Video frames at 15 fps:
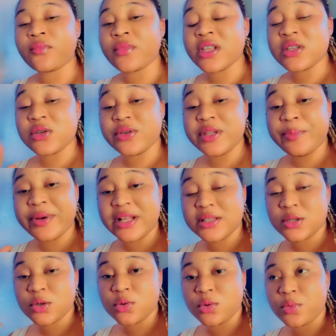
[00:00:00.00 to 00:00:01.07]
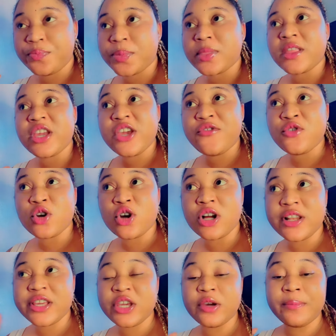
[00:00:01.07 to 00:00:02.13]
So the part two, if you're
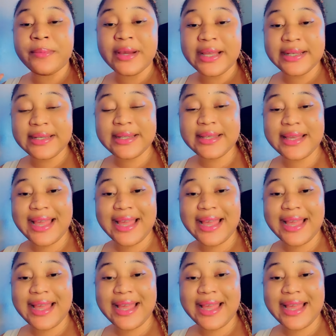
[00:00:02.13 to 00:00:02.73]
calling your man